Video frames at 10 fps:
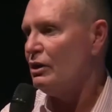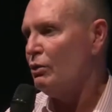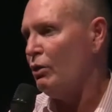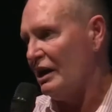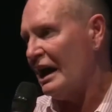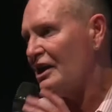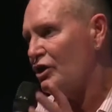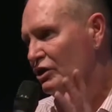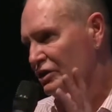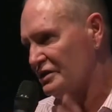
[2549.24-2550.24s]
what I
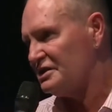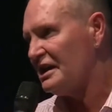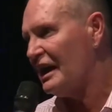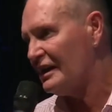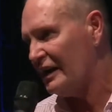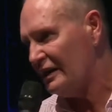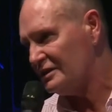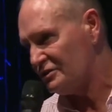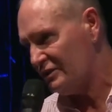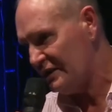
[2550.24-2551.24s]
can't understand,
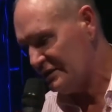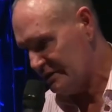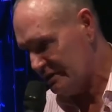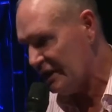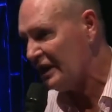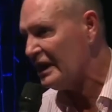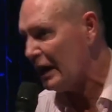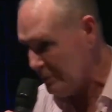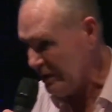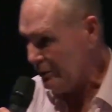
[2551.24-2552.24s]
guys, right? You can
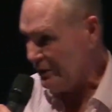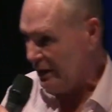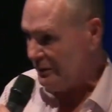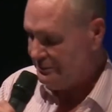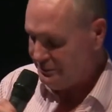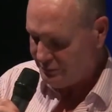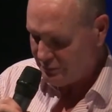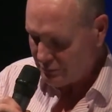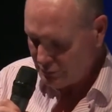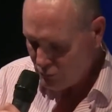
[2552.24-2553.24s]
help me out, yeah.
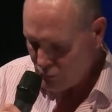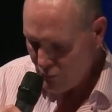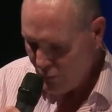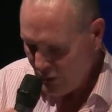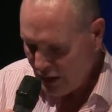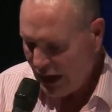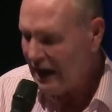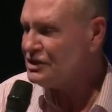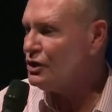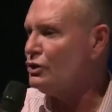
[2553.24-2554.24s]

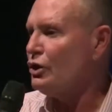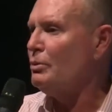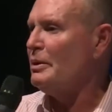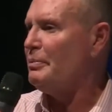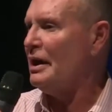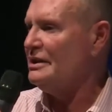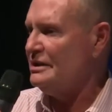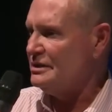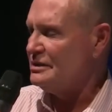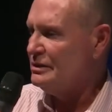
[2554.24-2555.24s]
I scored all my
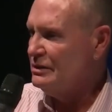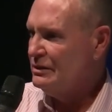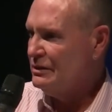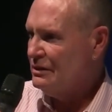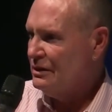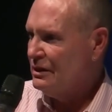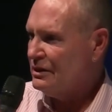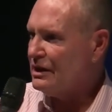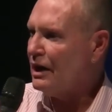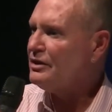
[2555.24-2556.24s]
penalties.
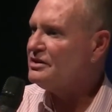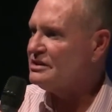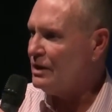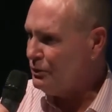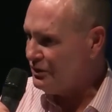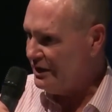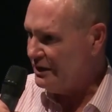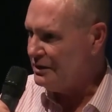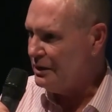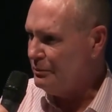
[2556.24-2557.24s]
Gareth
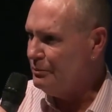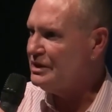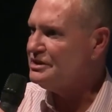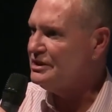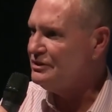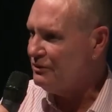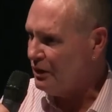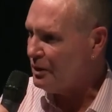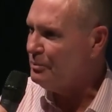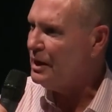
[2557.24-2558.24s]
Southgate missed his
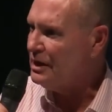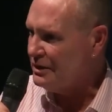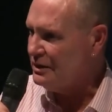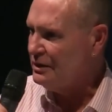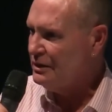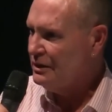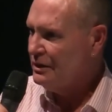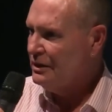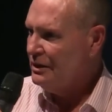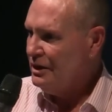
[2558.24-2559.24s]
fucking penalty.
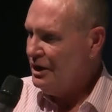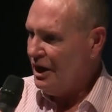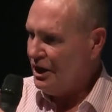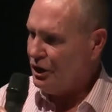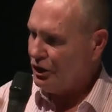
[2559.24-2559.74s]
He